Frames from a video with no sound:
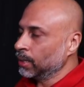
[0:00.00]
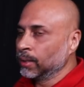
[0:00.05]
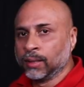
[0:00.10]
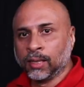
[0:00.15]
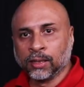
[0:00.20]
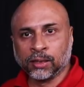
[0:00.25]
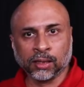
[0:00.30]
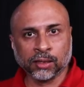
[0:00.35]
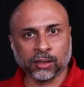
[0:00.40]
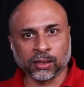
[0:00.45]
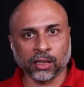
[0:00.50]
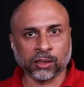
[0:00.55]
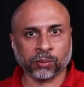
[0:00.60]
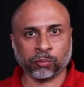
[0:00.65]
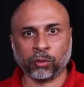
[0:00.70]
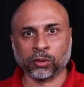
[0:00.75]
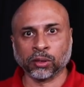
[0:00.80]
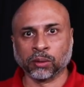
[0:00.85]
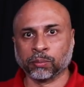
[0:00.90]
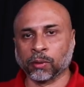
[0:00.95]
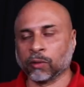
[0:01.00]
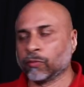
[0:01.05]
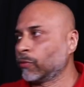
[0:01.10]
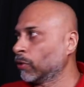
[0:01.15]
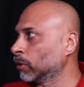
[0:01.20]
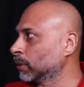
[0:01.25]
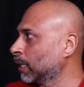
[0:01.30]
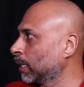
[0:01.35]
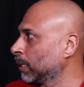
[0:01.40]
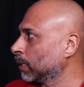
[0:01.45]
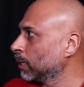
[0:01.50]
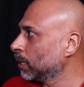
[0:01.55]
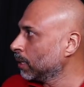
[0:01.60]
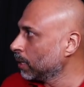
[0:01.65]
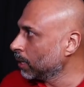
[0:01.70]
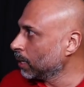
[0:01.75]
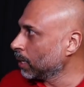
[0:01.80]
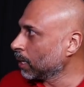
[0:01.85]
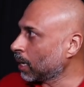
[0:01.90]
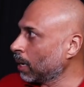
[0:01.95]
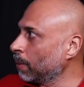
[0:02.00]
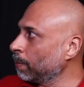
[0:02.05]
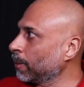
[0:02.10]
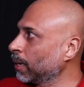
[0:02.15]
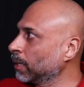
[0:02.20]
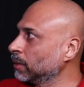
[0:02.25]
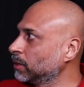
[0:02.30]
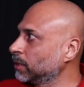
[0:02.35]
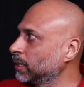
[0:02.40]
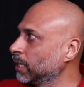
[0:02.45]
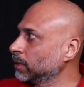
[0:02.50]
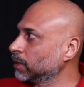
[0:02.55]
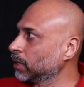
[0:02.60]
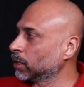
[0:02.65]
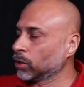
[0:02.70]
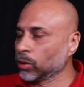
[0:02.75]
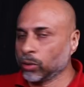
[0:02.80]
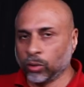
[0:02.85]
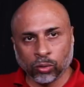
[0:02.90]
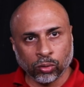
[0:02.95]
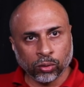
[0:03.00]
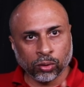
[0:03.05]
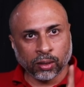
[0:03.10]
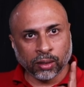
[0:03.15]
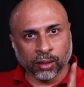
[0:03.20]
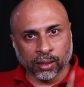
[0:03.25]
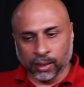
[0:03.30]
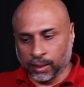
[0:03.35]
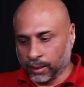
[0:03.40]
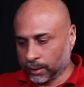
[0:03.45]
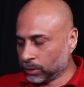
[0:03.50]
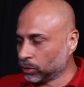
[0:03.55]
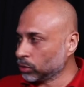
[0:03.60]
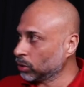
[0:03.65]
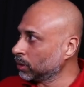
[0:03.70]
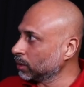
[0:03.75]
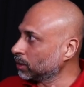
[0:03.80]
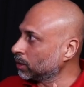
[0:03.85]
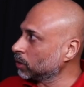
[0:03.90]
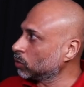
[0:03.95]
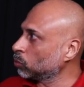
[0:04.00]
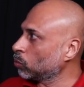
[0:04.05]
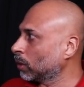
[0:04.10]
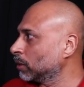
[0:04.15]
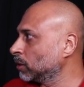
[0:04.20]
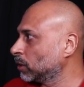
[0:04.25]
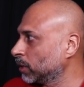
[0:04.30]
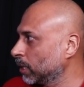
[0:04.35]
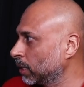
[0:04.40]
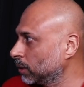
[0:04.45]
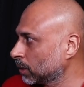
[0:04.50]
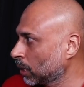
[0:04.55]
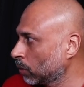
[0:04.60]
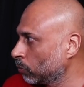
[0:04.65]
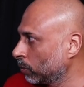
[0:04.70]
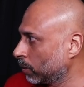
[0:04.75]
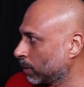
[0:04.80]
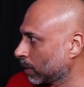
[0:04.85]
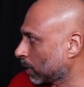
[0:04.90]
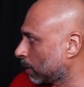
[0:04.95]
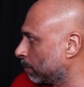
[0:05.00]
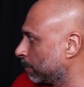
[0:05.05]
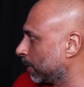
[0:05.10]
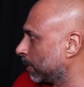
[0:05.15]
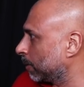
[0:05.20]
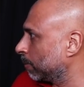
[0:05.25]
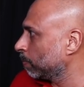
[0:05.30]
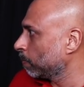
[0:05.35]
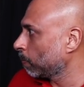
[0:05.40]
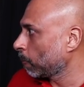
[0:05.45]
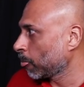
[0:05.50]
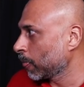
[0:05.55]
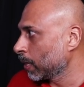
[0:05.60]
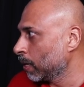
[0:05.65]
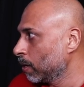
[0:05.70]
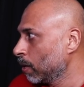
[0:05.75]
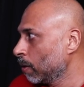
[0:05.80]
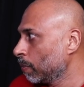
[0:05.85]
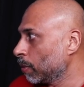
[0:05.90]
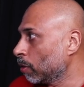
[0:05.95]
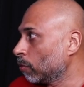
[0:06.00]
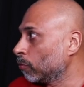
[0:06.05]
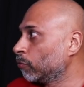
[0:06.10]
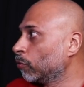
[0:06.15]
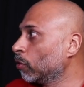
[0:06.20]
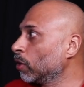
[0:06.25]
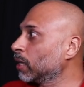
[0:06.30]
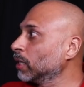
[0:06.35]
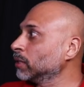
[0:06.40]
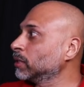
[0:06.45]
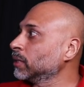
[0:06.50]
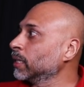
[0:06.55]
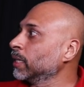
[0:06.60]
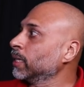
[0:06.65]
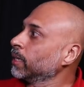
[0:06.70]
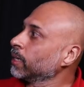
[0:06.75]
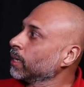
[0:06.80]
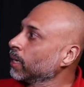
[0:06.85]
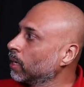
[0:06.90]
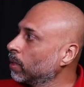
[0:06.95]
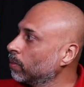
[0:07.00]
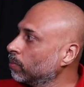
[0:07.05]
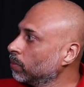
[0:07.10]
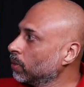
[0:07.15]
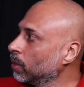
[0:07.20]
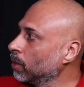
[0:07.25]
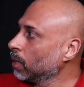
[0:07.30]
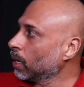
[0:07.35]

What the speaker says: this is responsible for that. Come and change it to release. So this is one change I would recommend. Now focus area,